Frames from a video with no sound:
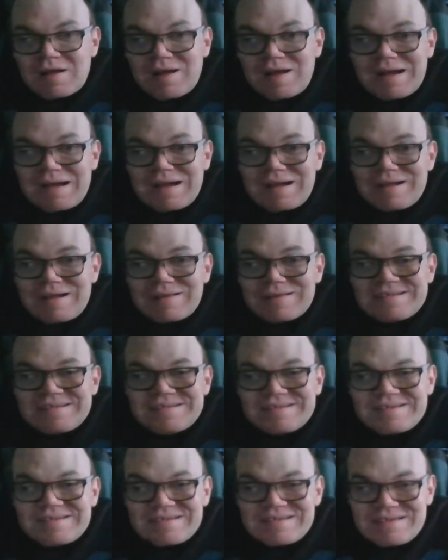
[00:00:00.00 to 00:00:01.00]

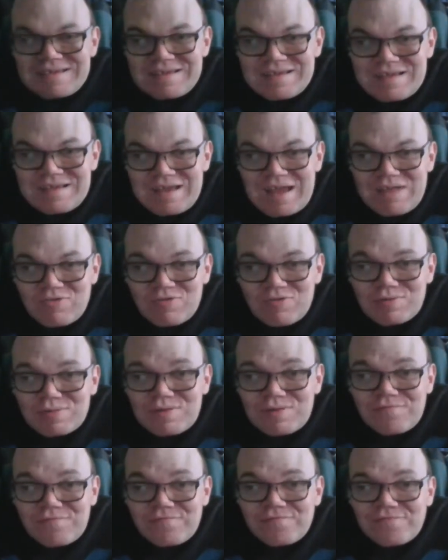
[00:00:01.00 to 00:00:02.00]
And yeah, just
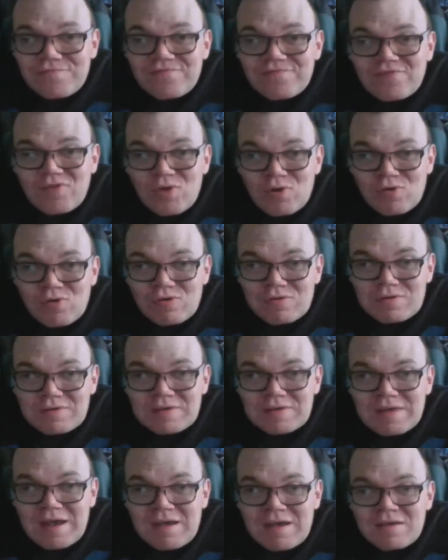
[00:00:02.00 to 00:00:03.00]
the
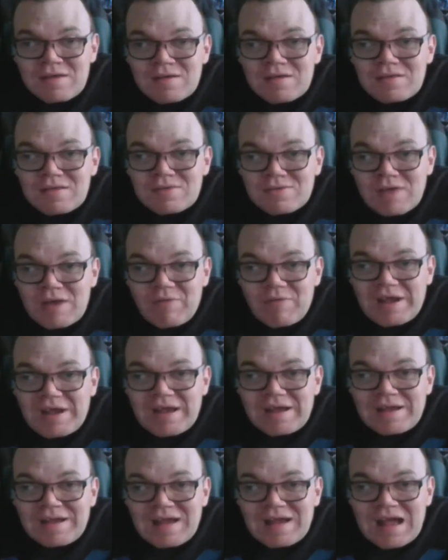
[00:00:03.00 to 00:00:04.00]
flirting that
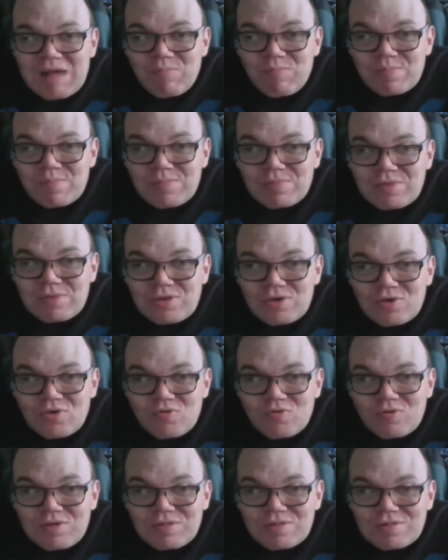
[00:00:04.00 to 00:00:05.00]
Nightwing and Catwoman
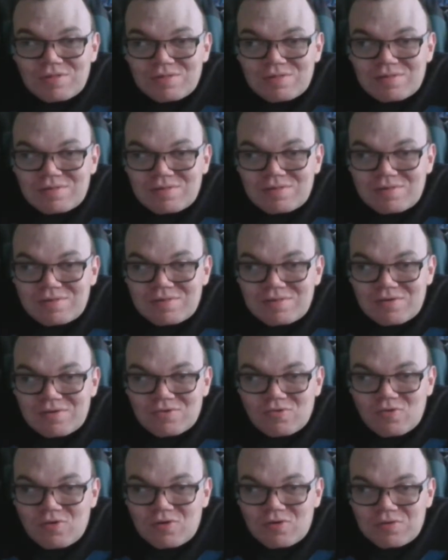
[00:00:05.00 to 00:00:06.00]
do is, their
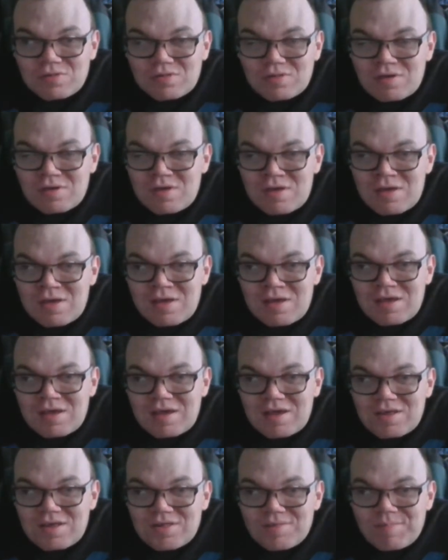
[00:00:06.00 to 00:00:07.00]
does,
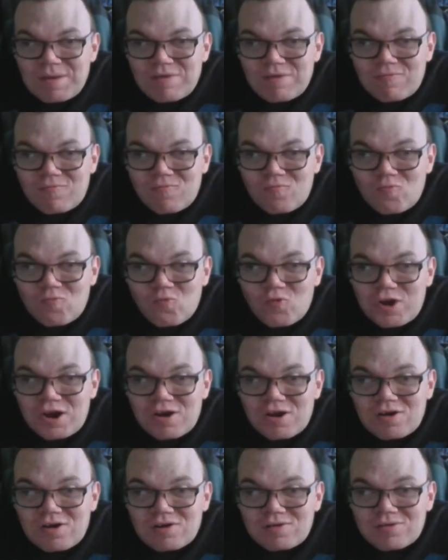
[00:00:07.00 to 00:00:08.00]
is a bit
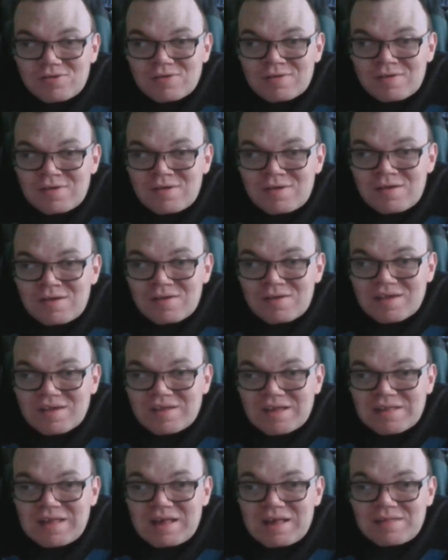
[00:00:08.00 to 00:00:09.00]
weird.
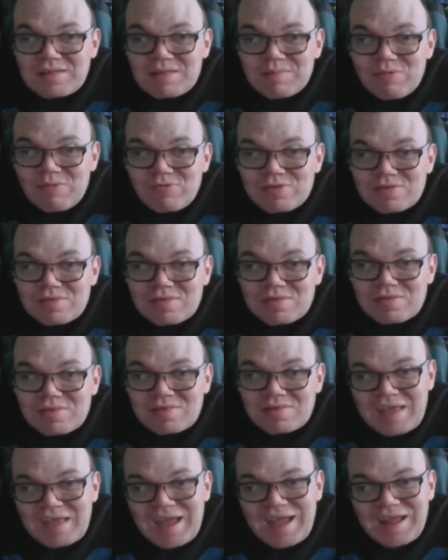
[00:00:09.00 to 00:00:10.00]
Like, I think she's about
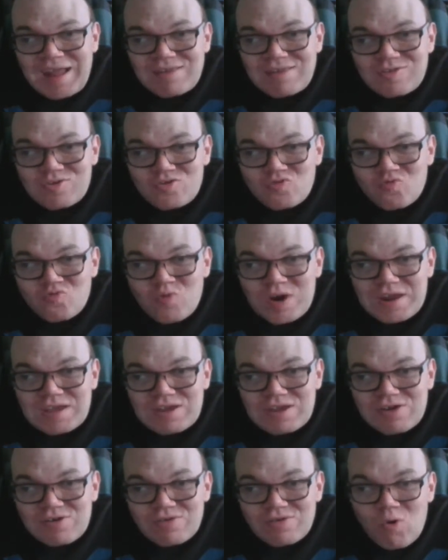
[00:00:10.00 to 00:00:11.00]
10, 20
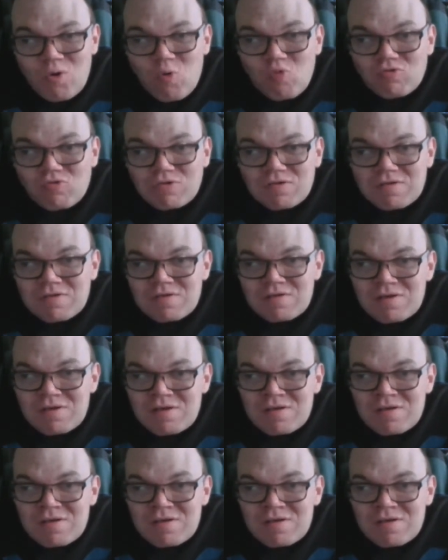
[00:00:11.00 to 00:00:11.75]
years older